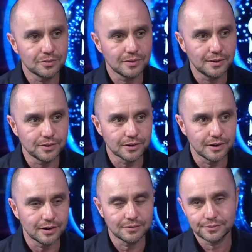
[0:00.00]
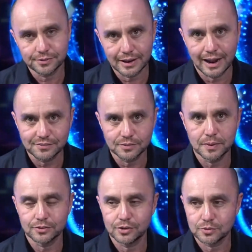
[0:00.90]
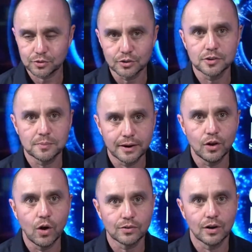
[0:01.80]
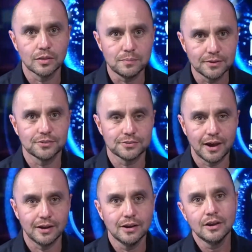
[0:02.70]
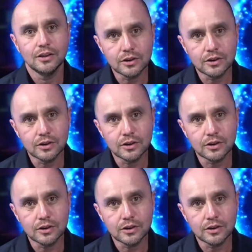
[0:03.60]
if you're gonna for lack of a better term screw somebody over on the business side you're